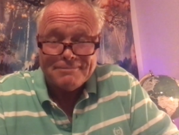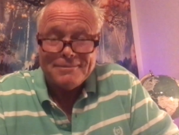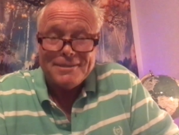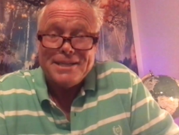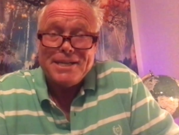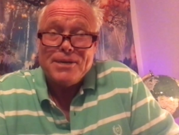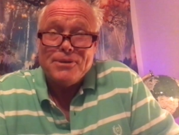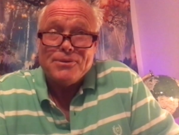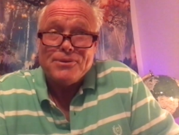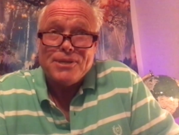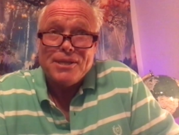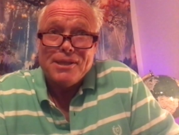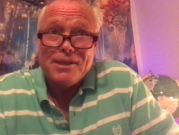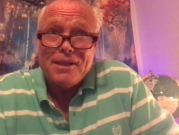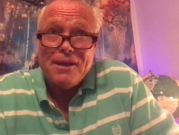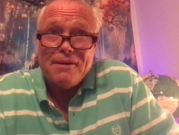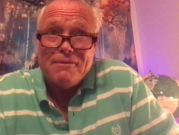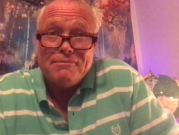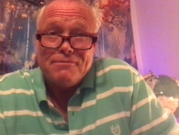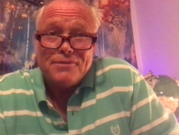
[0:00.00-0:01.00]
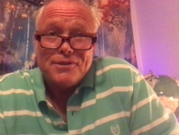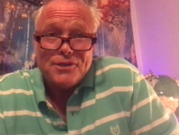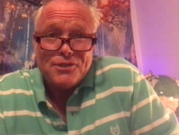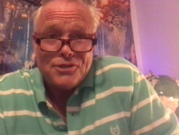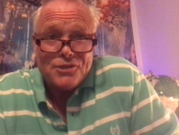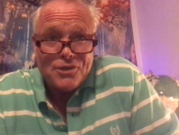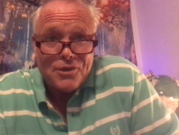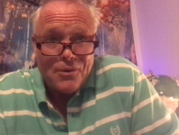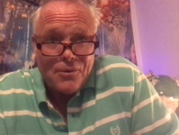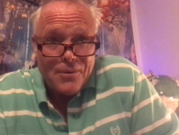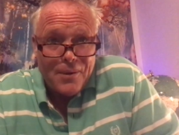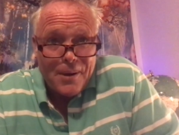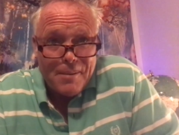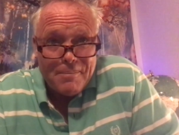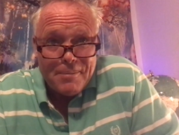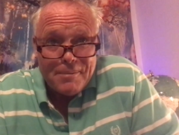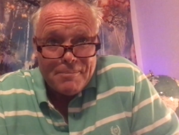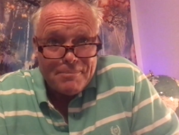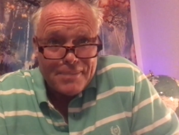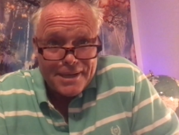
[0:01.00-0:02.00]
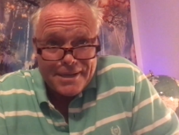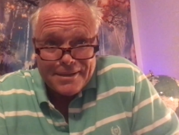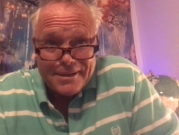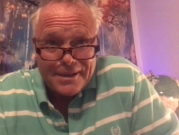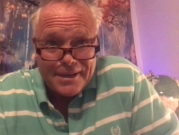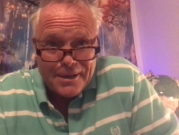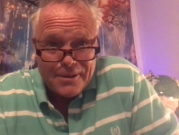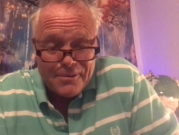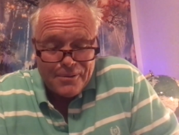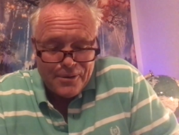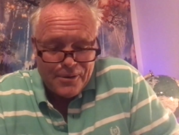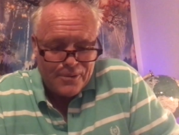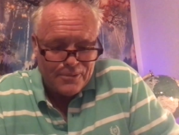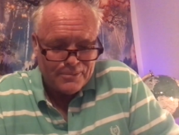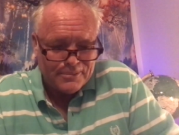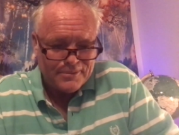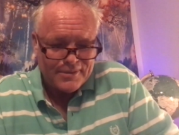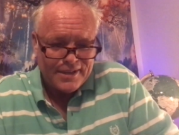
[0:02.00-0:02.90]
Leos love to show up and be the hero.